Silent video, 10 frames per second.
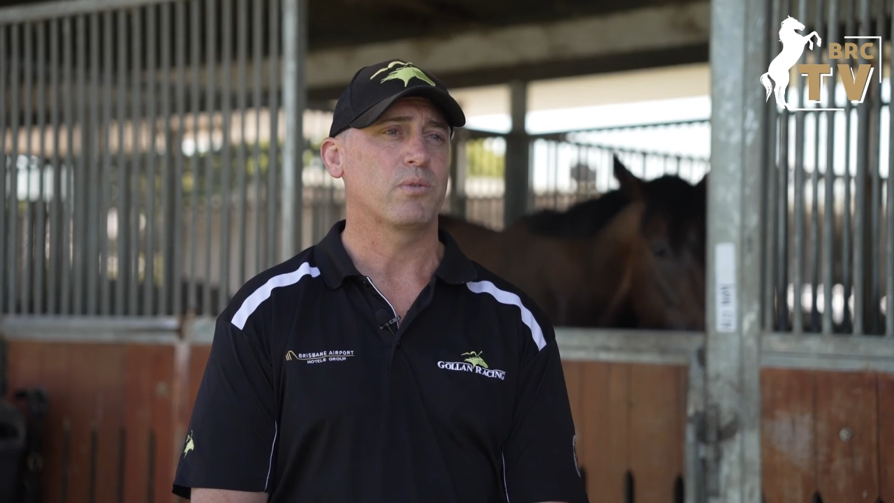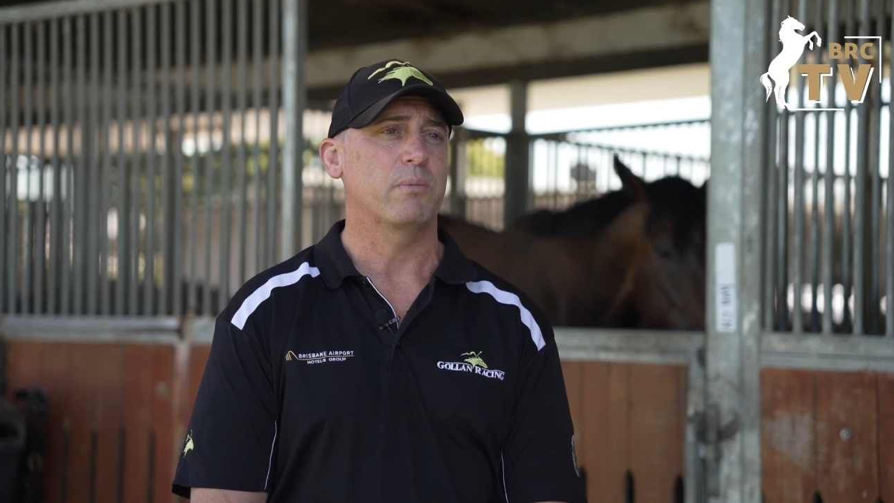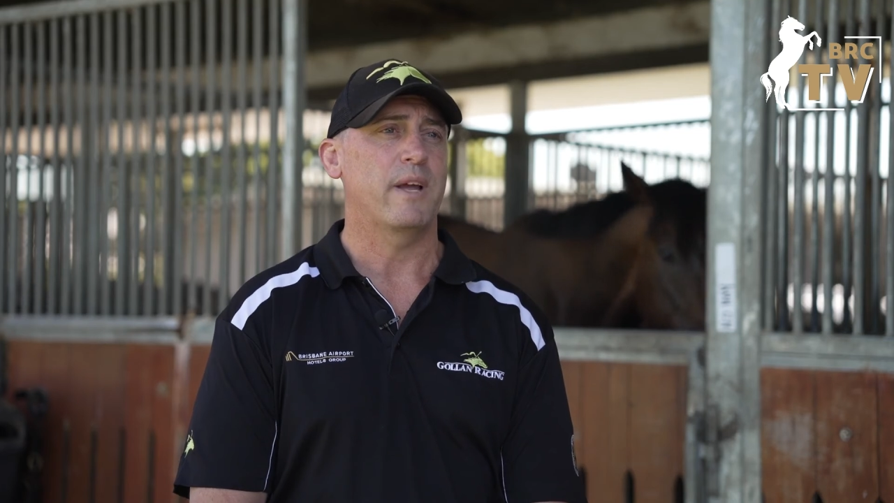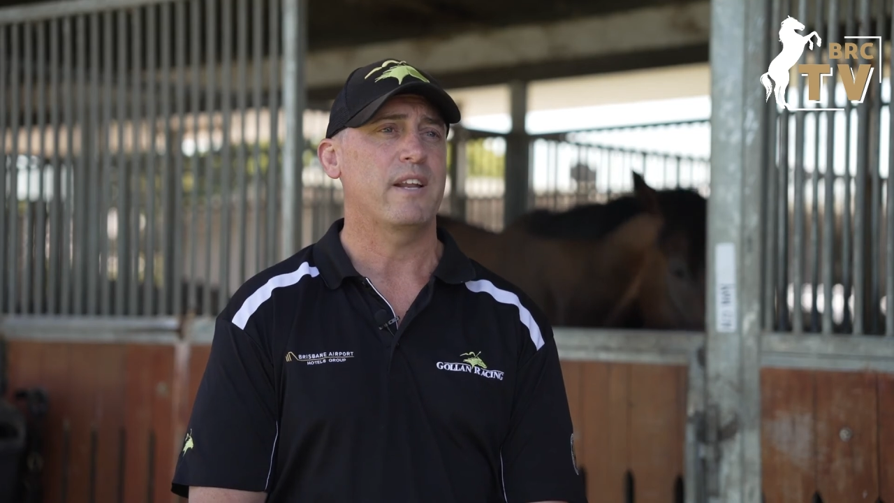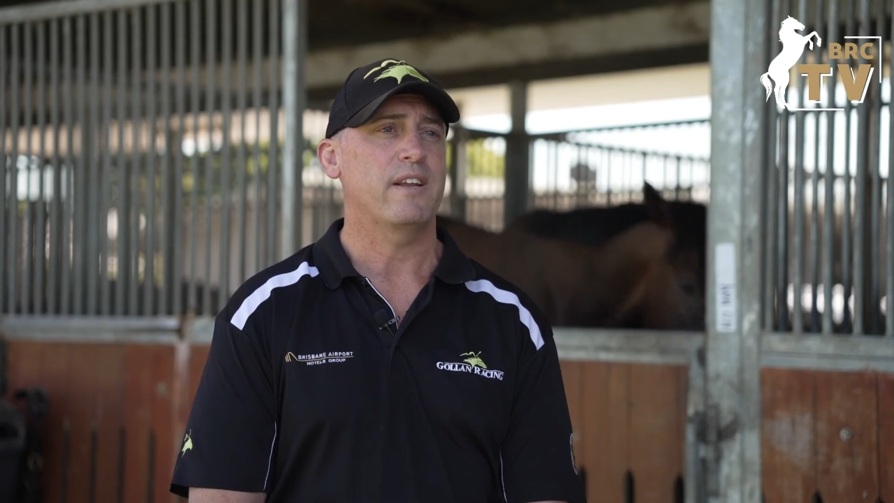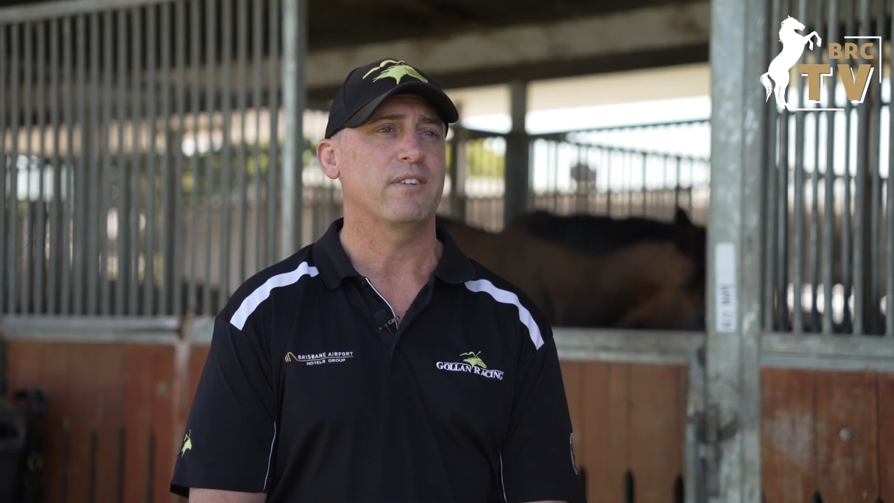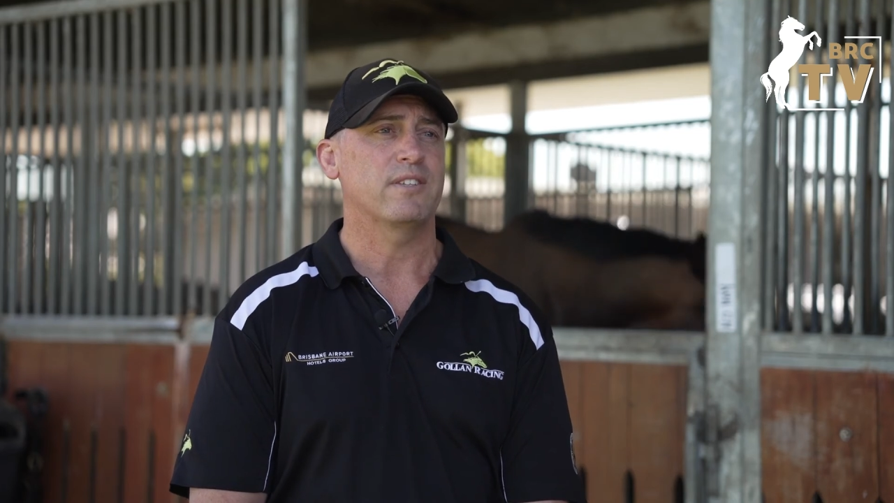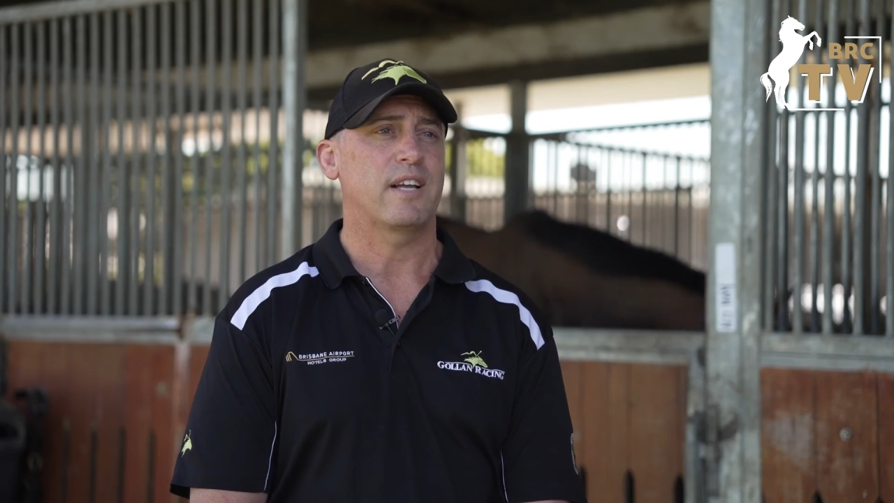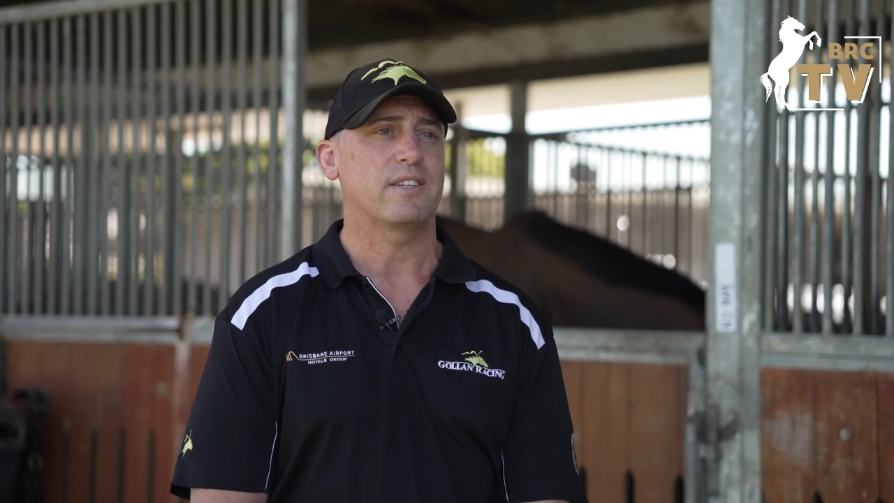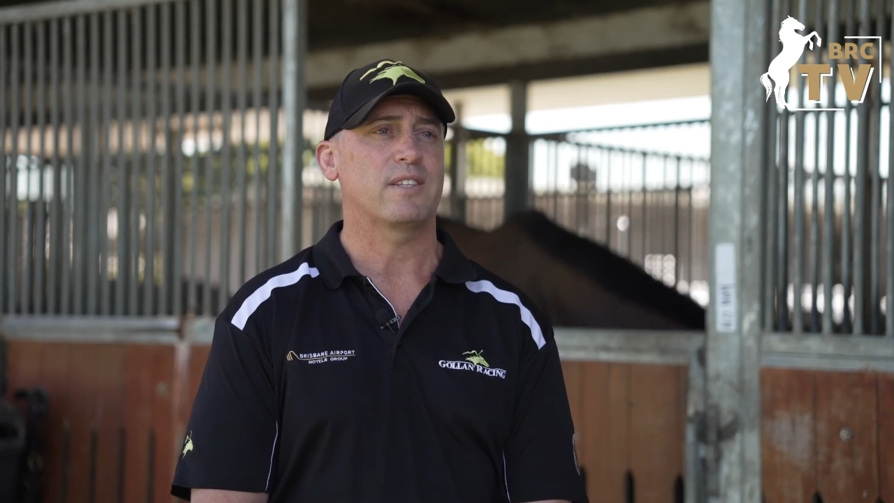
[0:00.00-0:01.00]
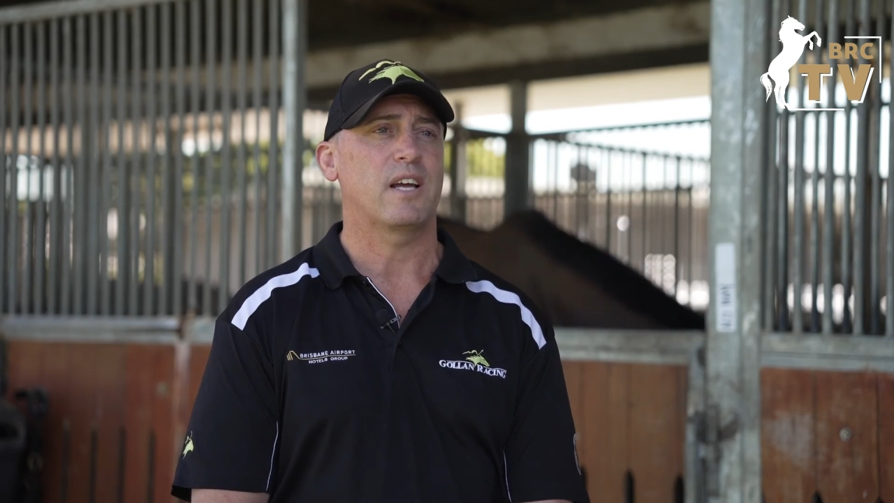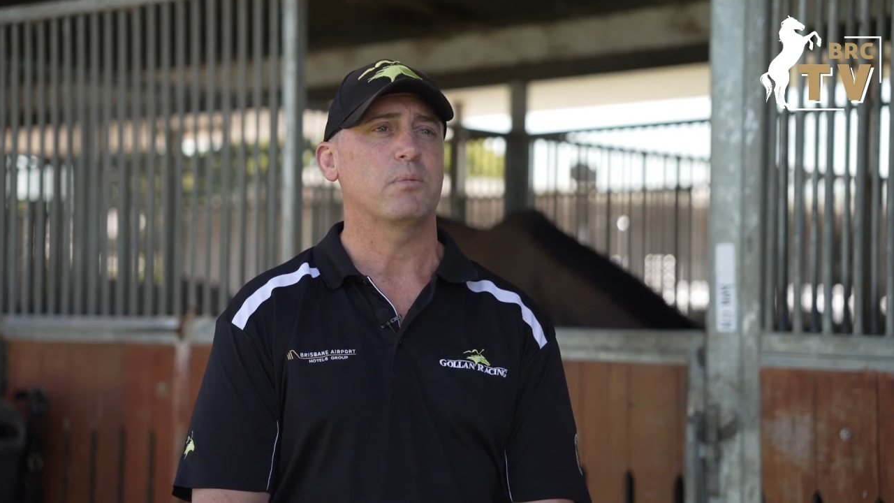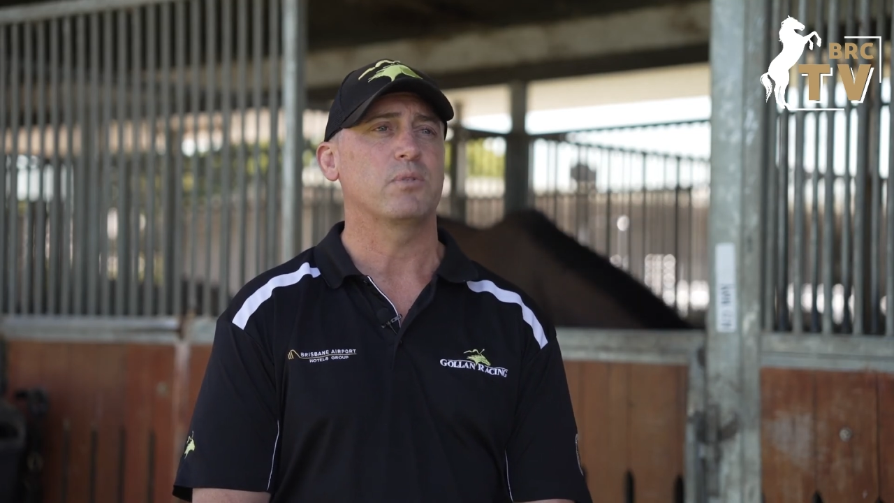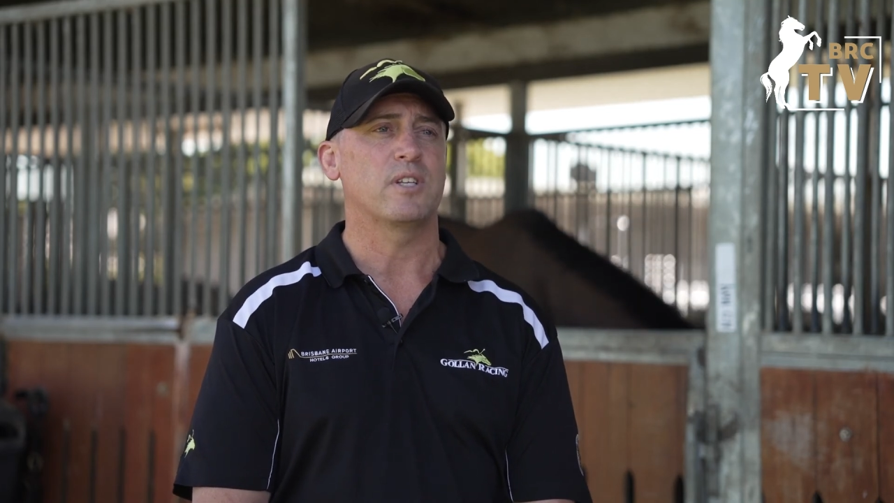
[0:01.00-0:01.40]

all about here at the stables,